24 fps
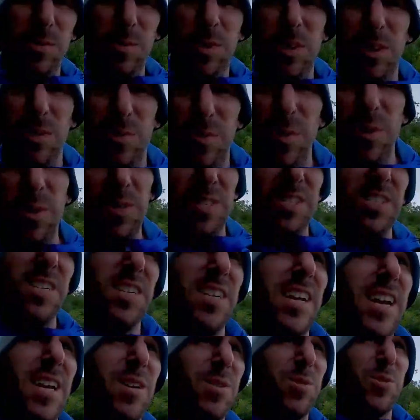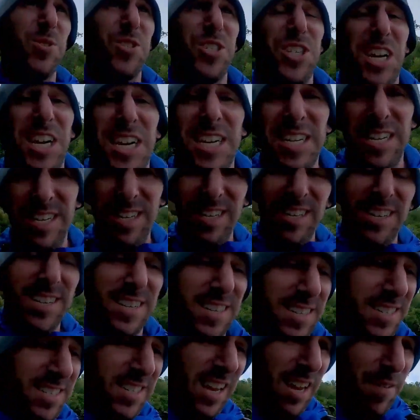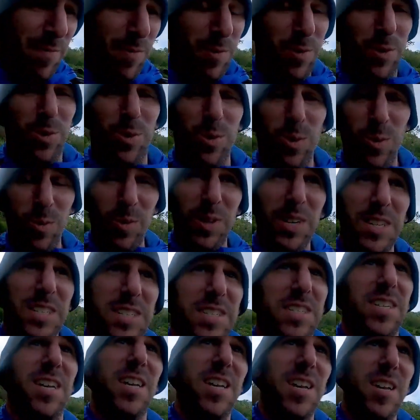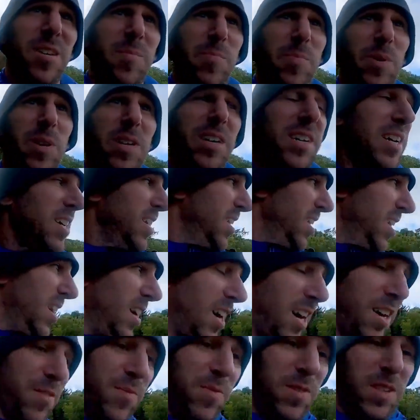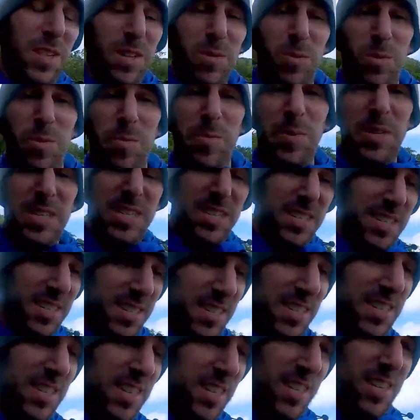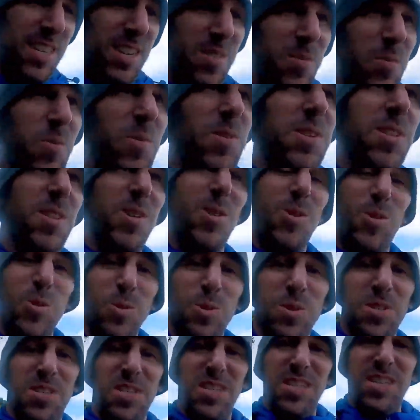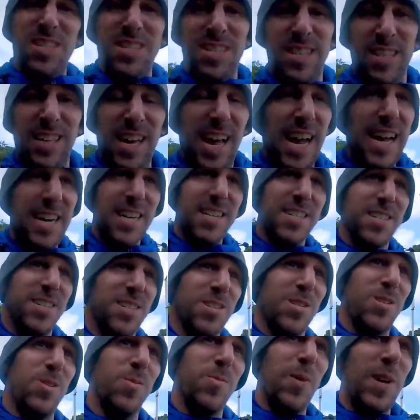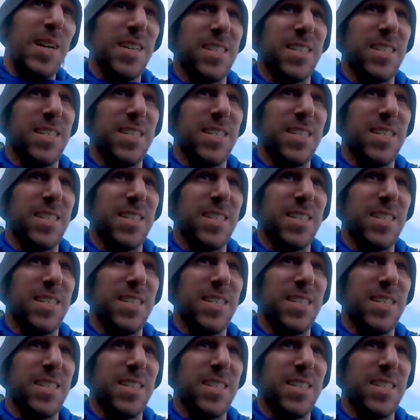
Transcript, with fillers: So we all focused on how shady the Cypher store was, but I feel like we missed one of the coolest things that they added to the new